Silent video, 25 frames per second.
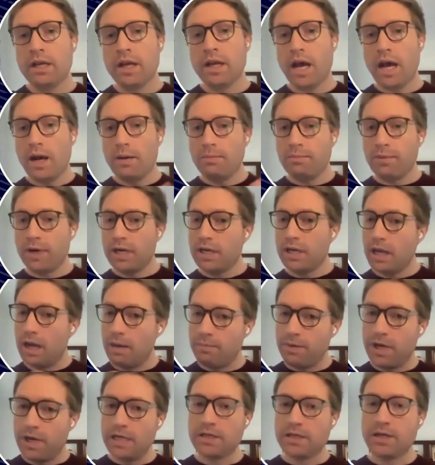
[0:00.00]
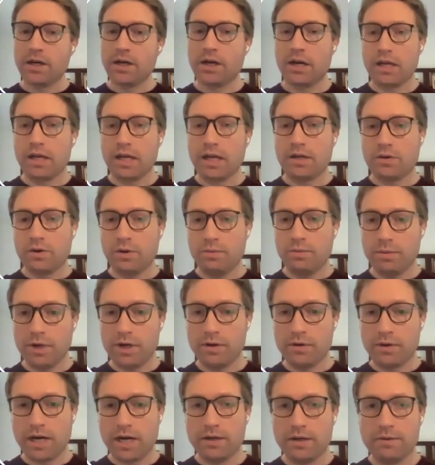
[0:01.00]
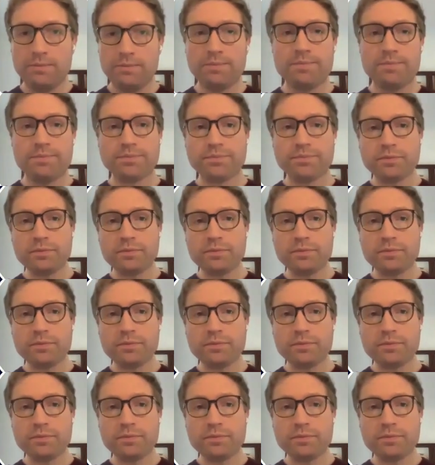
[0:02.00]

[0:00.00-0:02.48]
but at best, you're going to get to a middle ground.